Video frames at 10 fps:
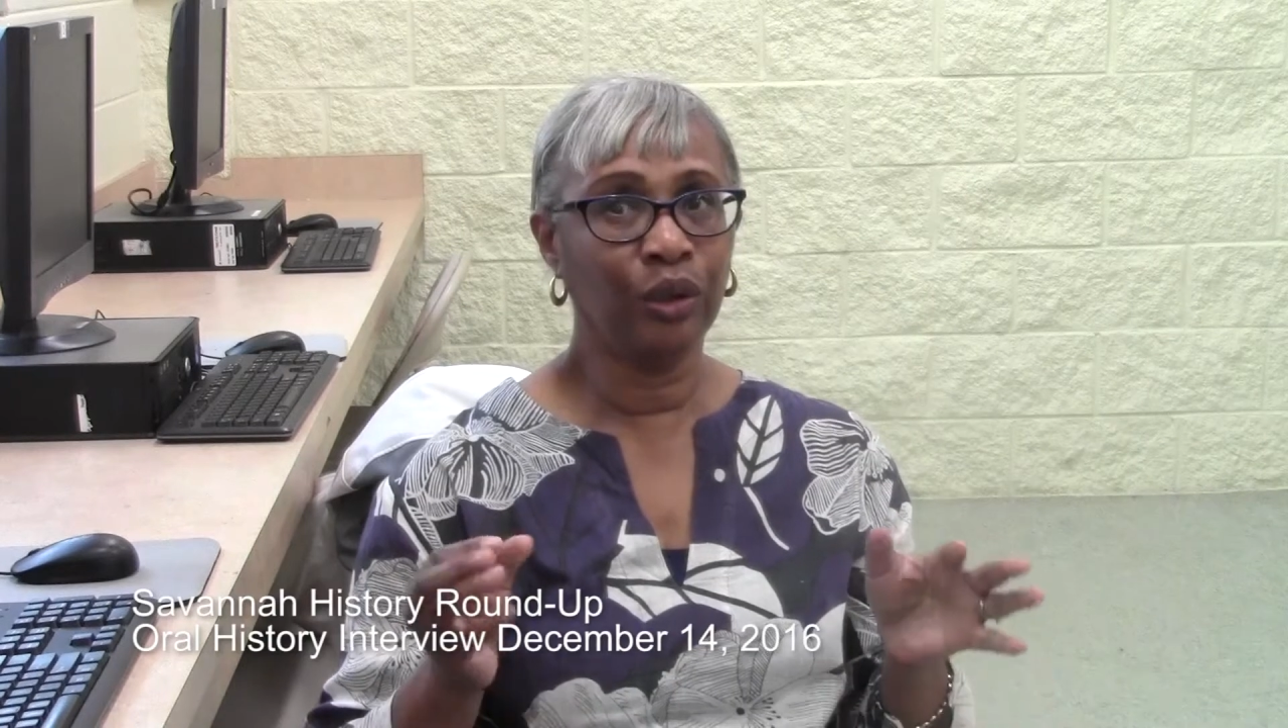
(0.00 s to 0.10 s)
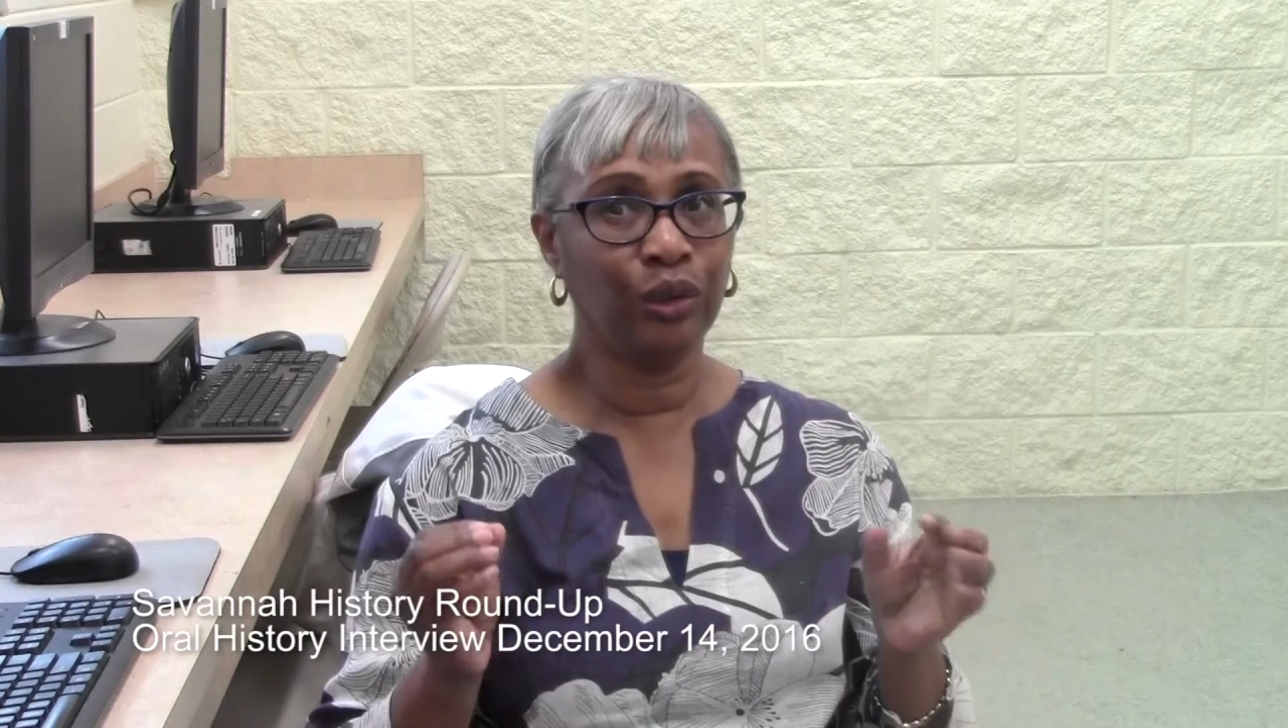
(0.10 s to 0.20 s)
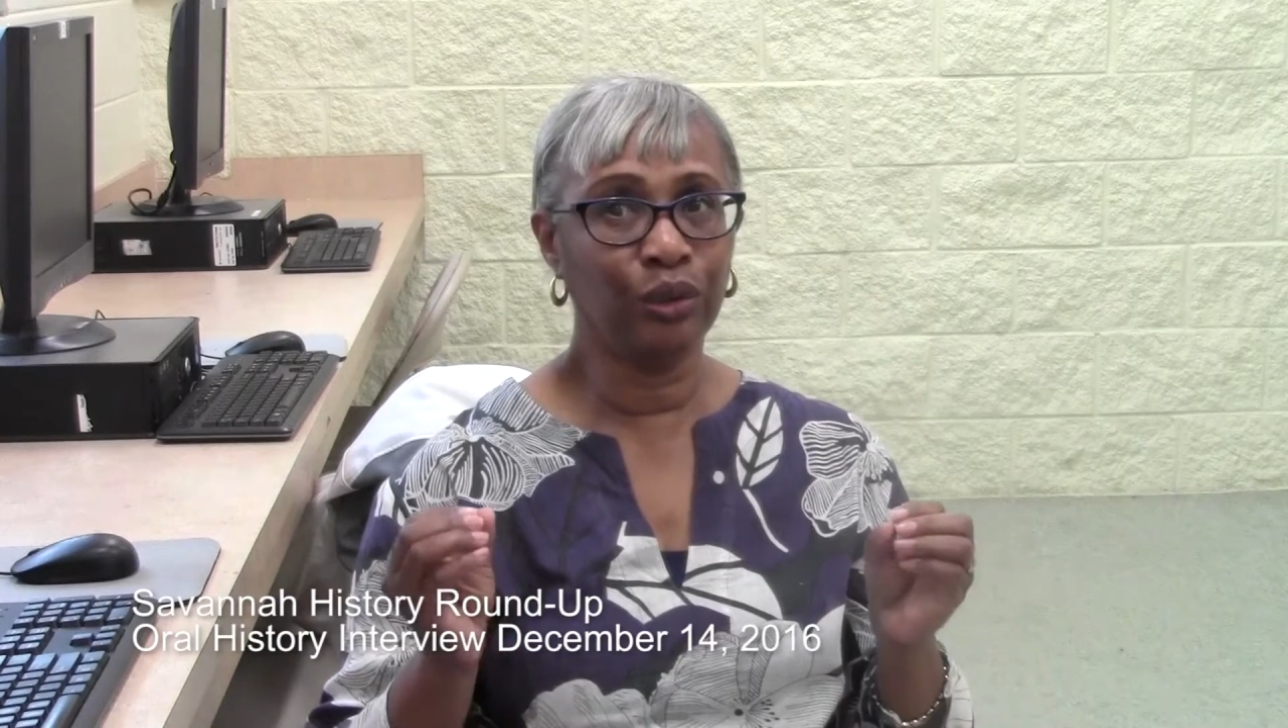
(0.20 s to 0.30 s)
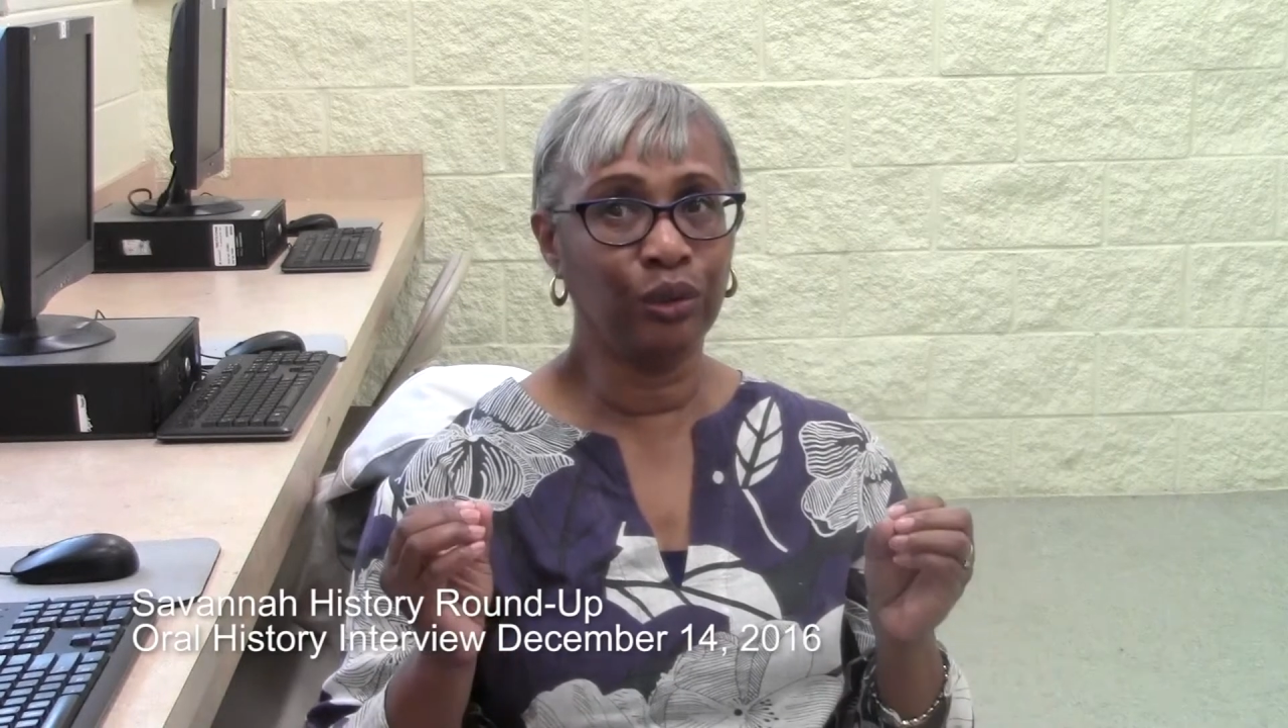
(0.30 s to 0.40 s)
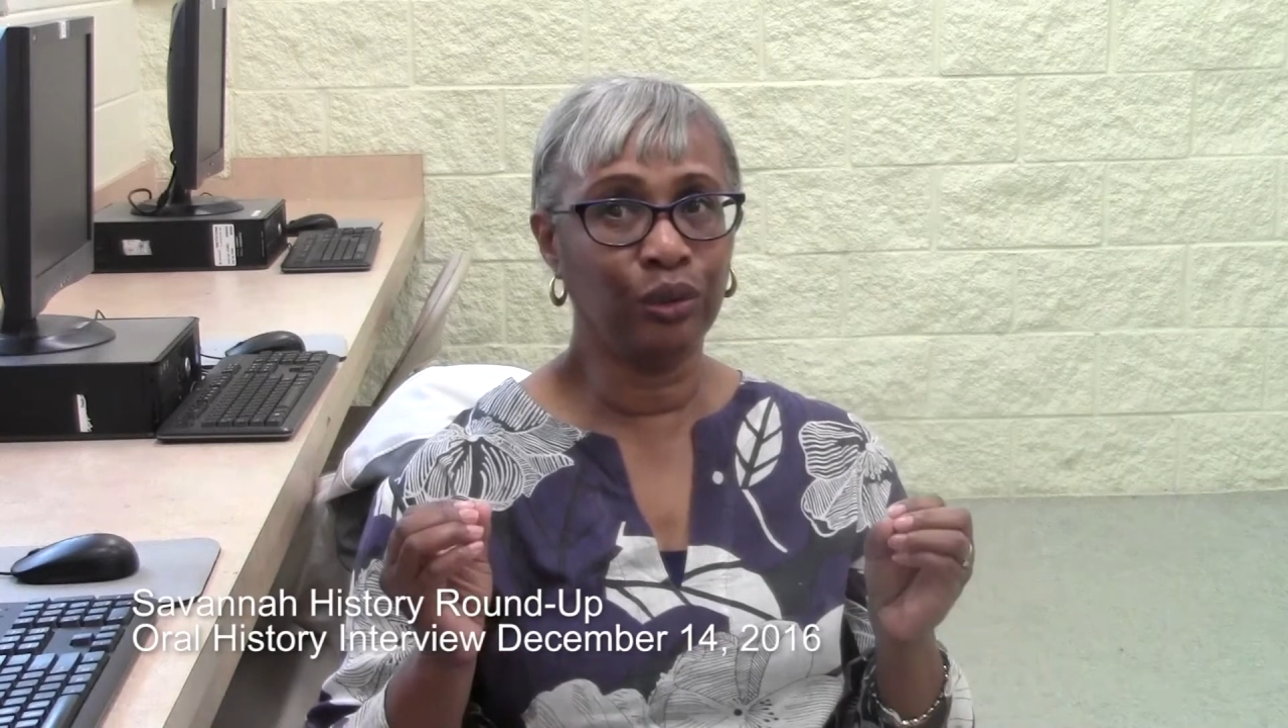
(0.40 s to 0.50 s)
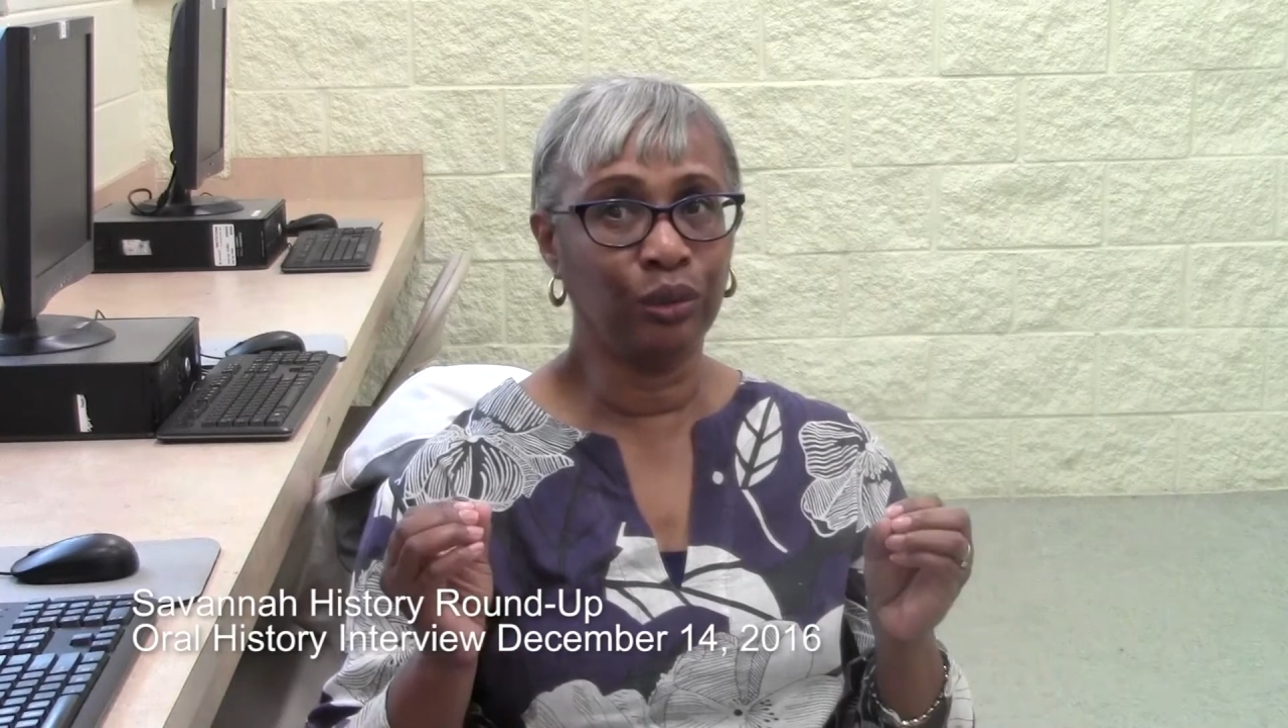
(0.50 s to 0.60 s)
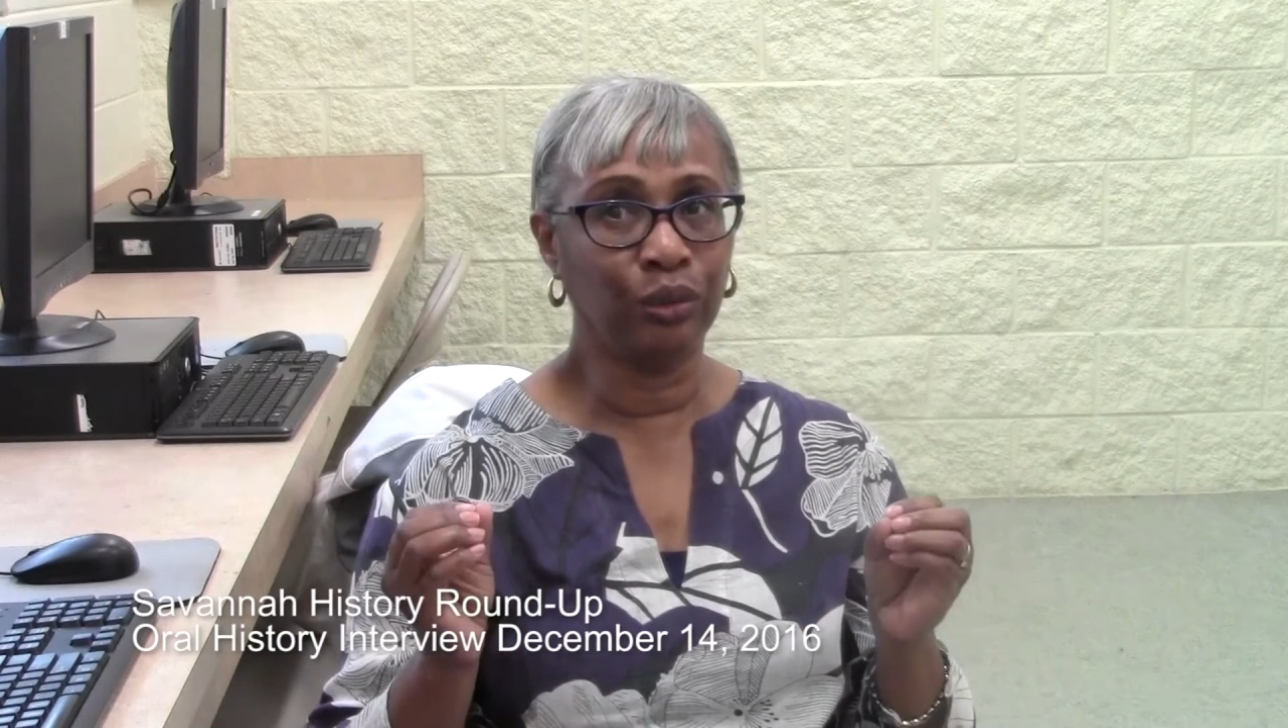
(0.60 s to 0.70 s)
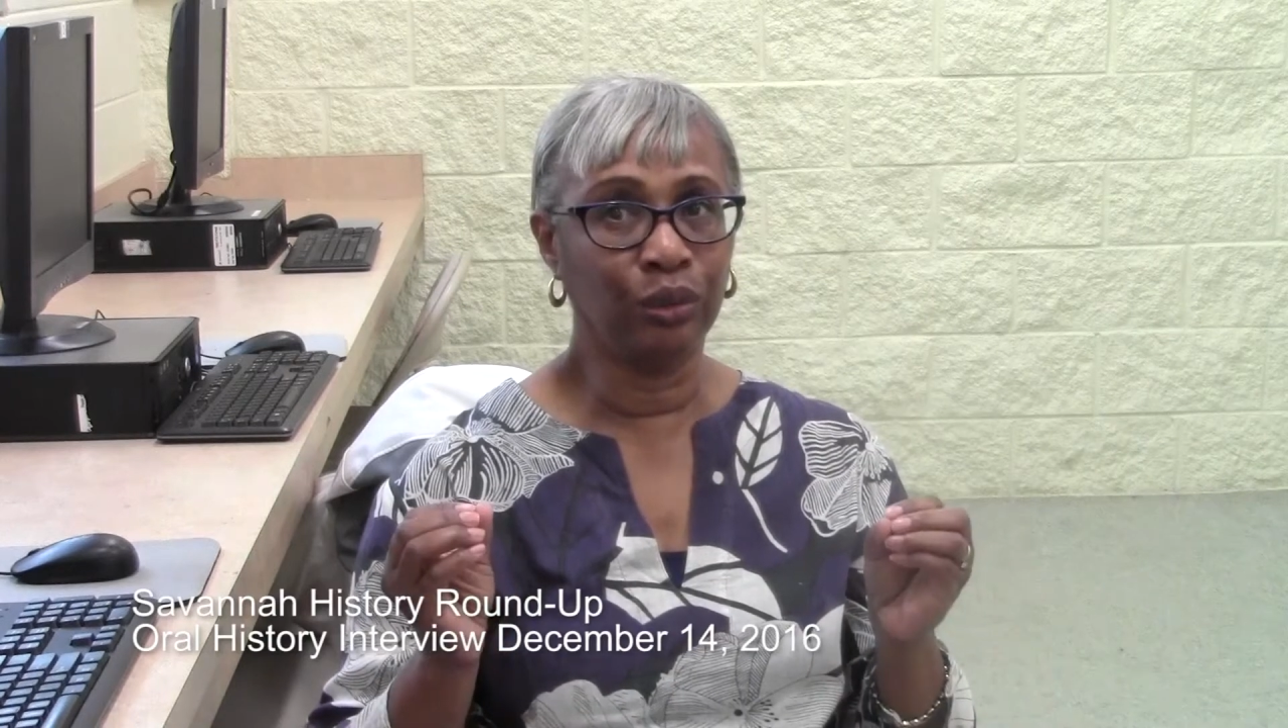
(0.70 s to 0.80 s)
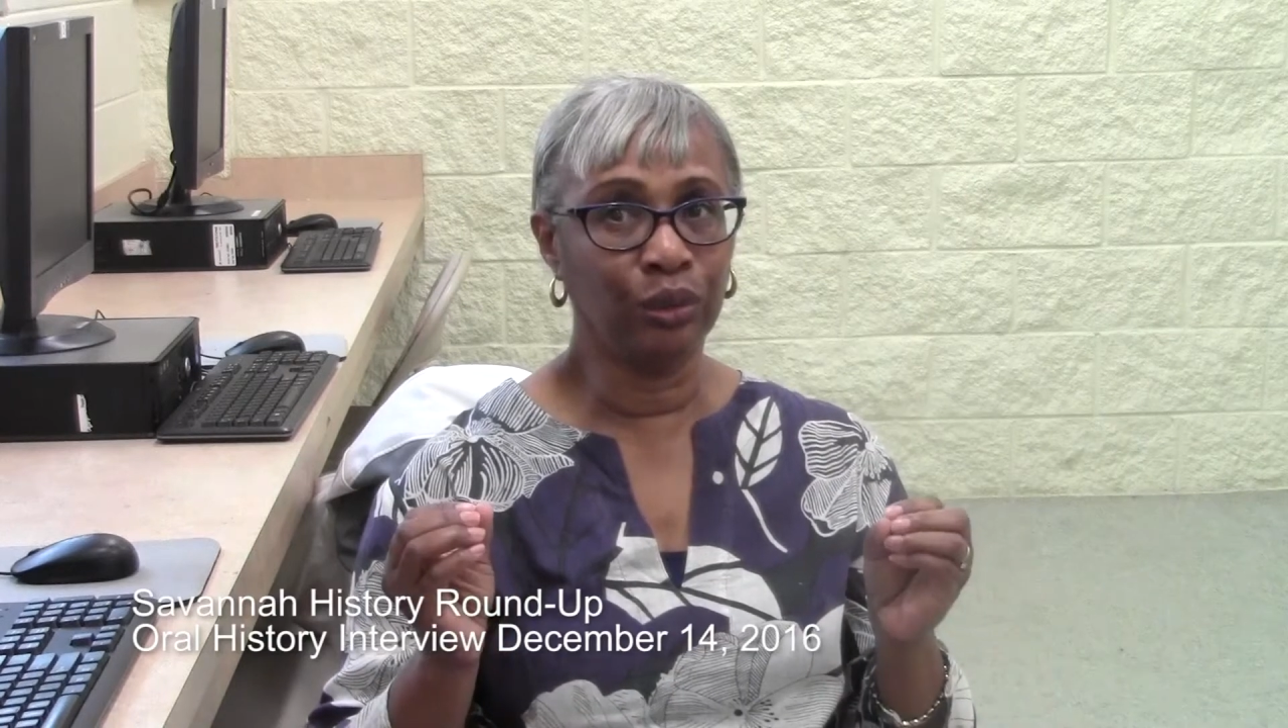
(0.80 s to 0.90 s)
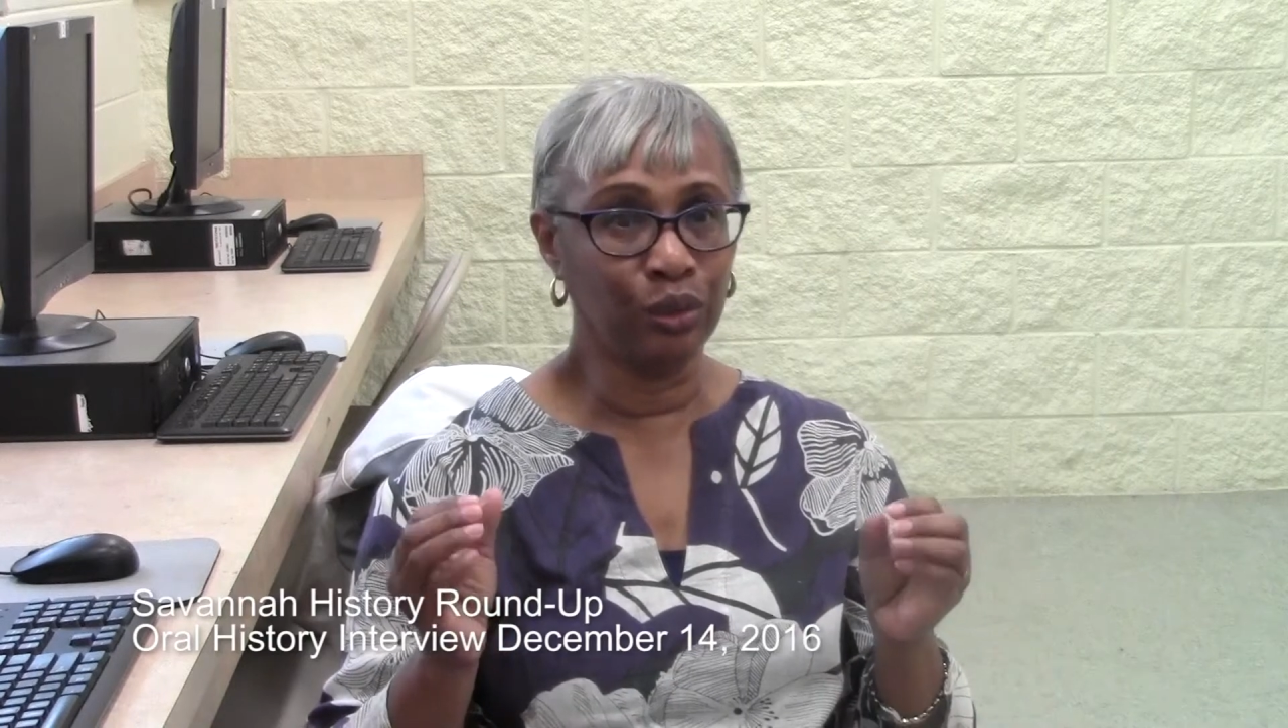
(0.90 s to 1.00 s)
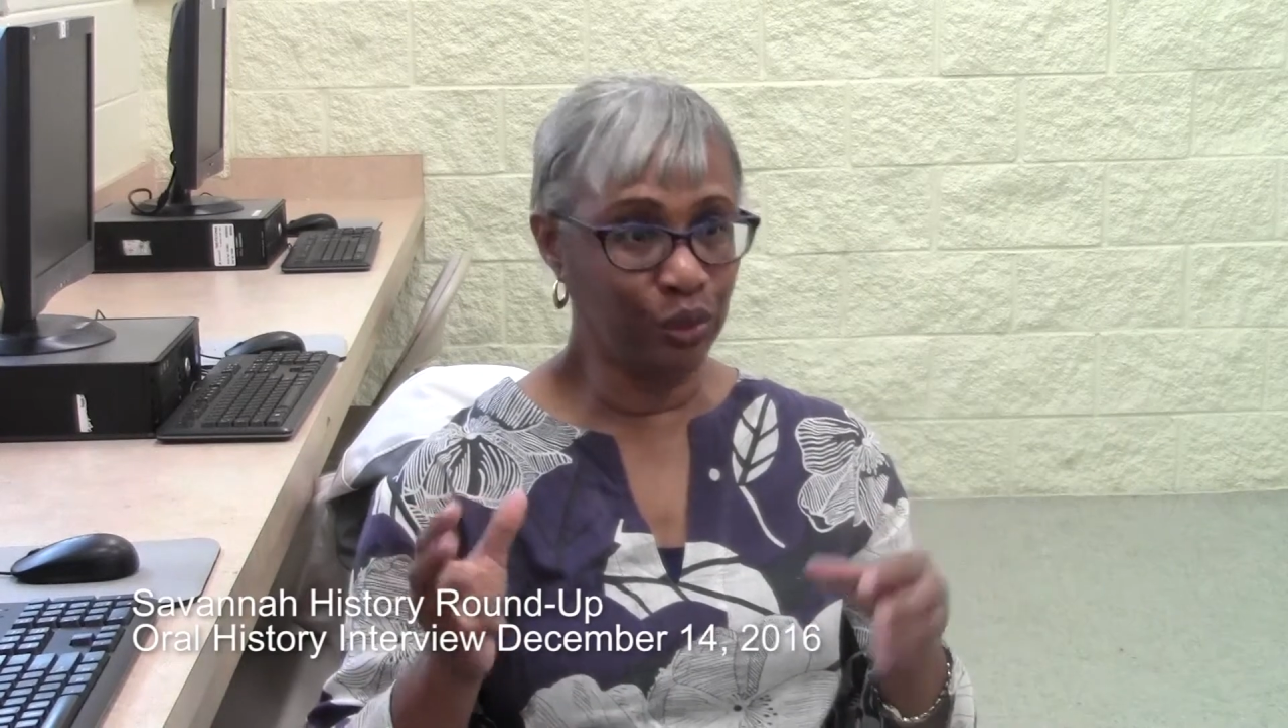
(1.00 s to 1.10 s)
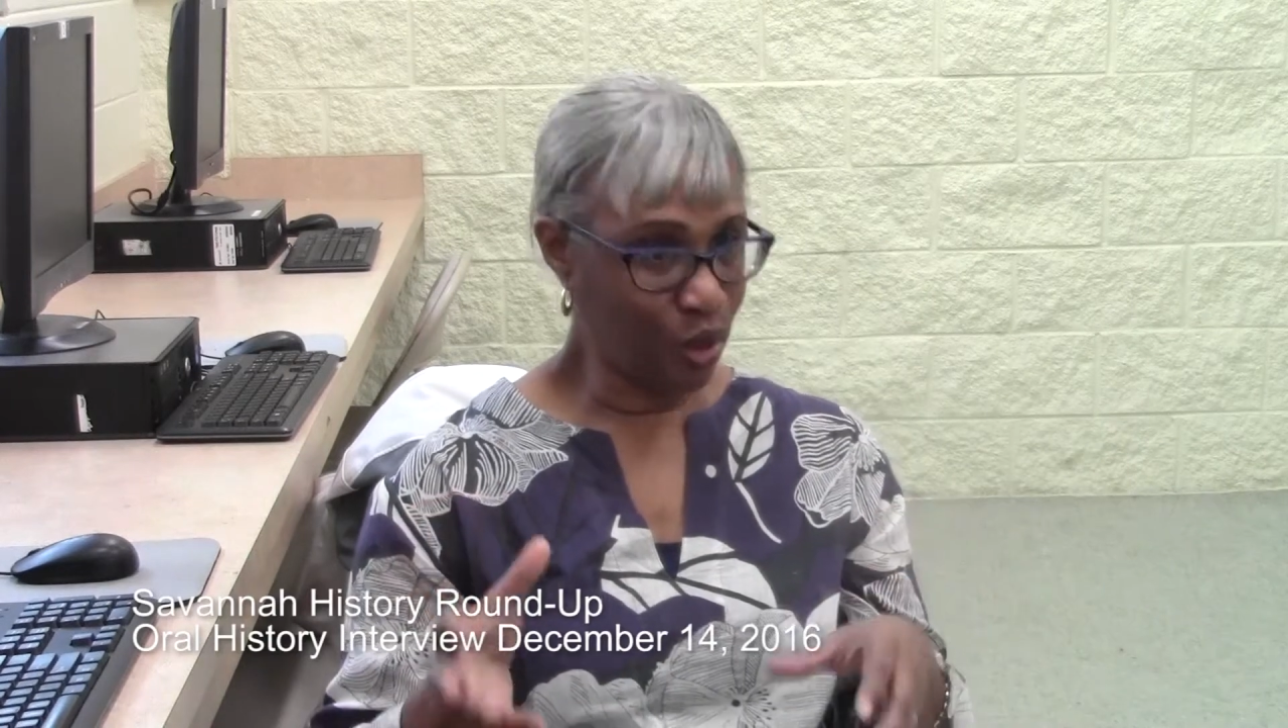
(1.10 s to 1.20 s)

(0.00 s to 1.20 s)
who